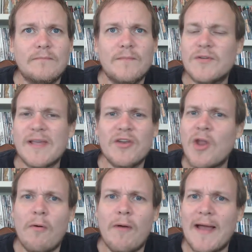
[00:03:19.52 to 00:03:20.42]
There's like
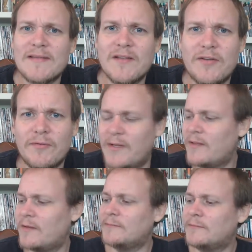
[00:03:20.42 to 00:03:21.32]
no acid to it
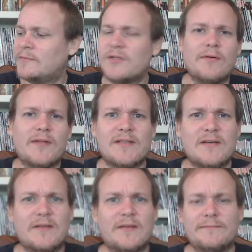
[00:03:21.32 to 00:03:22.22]
either, so it
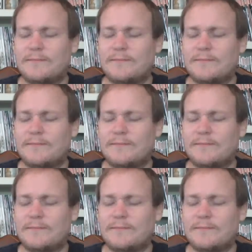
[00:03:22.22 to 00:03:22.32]
doesn't.